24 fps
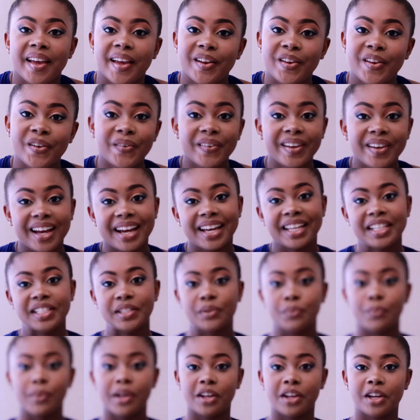Hello guys,
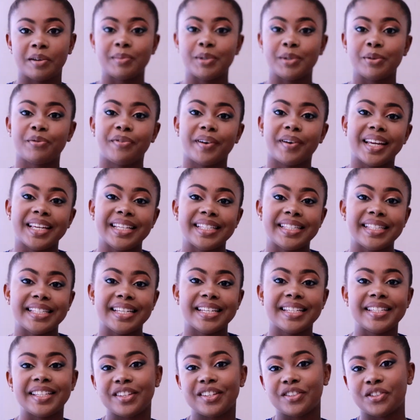welcome to
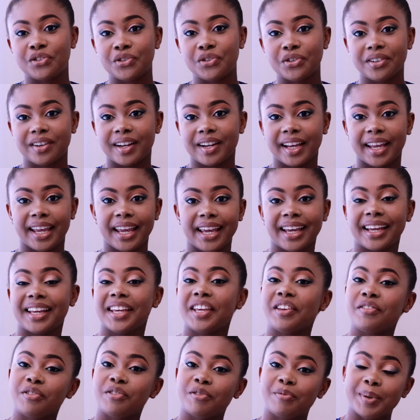Feisties. It's Tureng here.
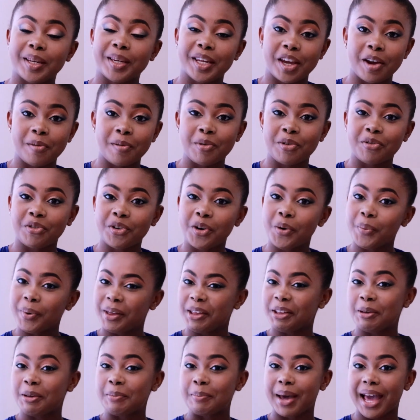If you've been here before,
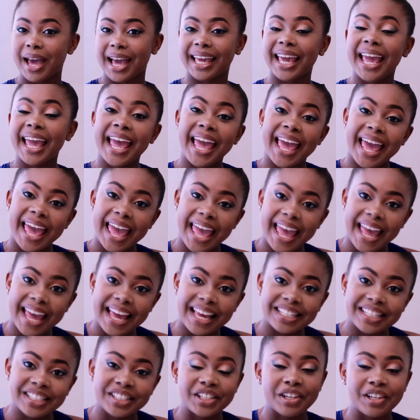welcome back.
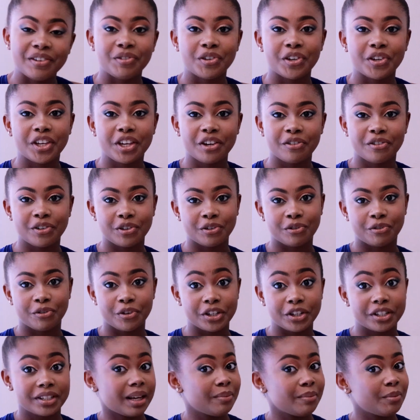And if you're here for the
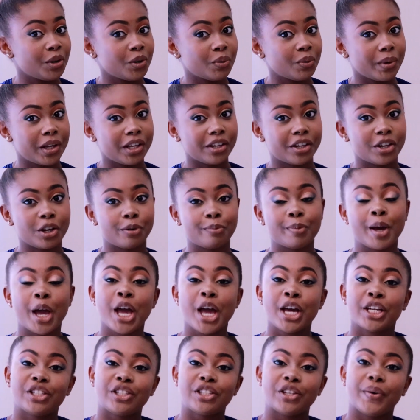first time, you're welcome.
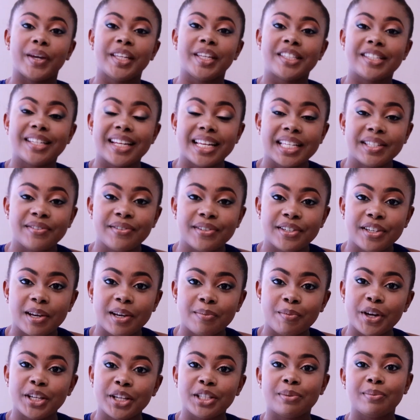So in today's video, I'm
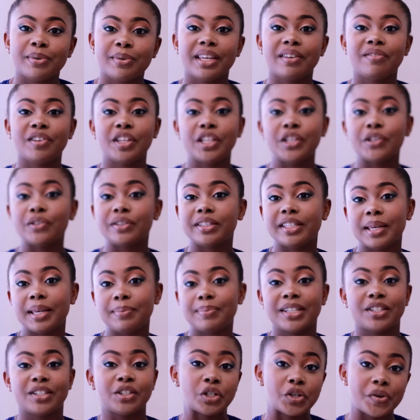going to be giving you tips
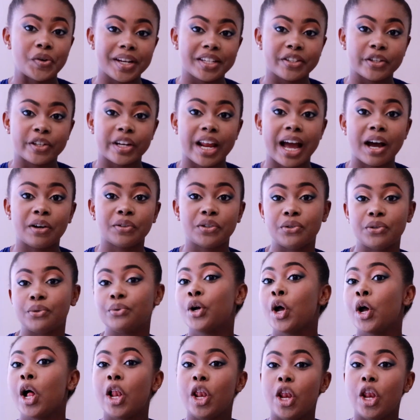and tricks on how to
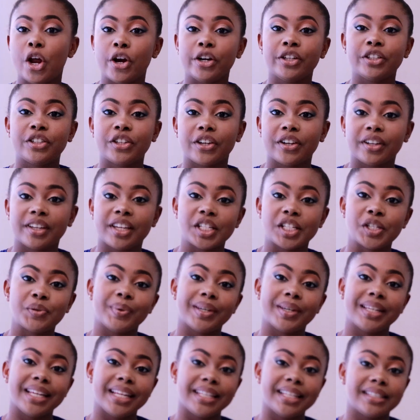learn Turkish
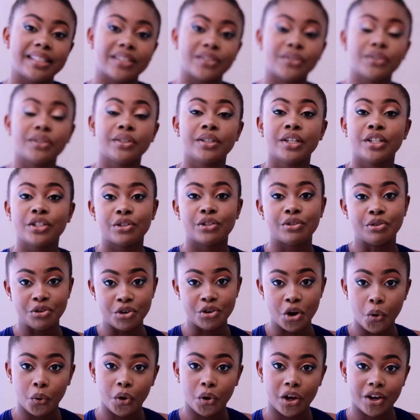with little to
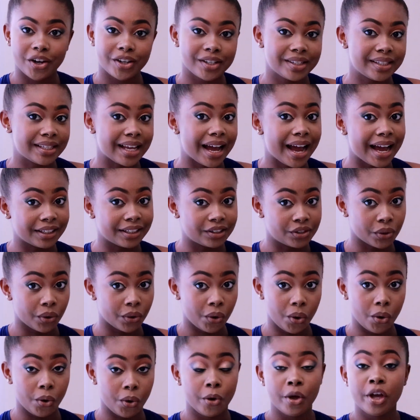no cost at
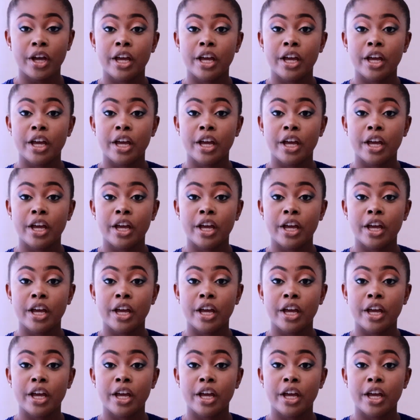all.